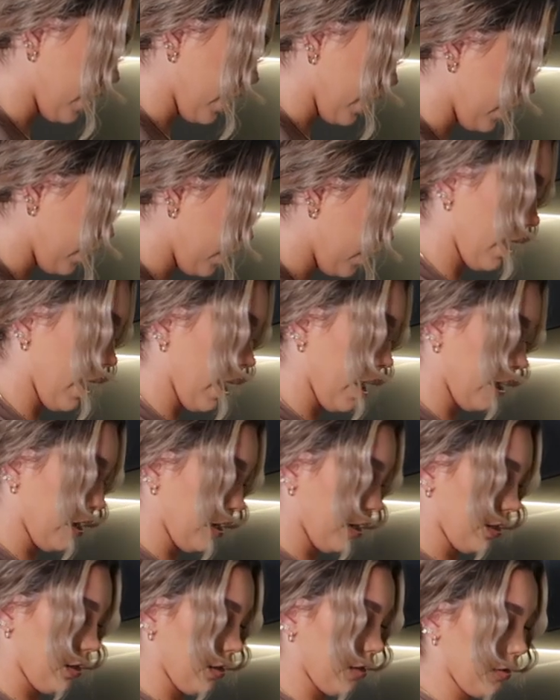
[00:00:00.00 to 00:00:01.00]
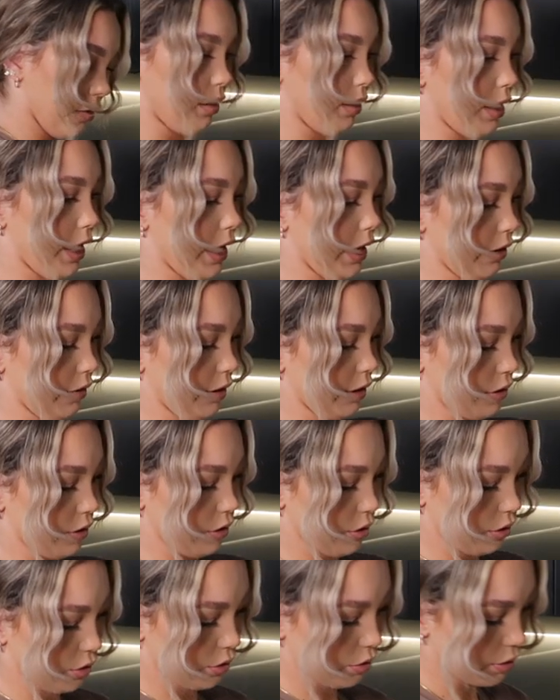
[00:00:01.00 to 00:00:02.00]
this and layer it
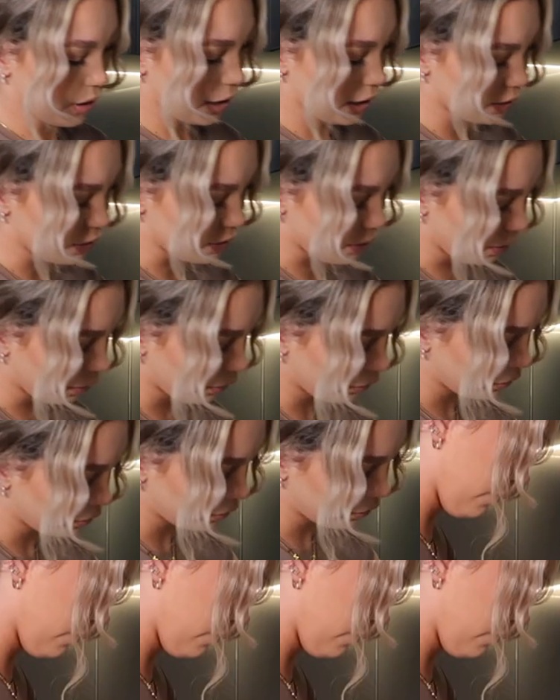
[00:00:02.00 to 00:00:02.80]
straight on.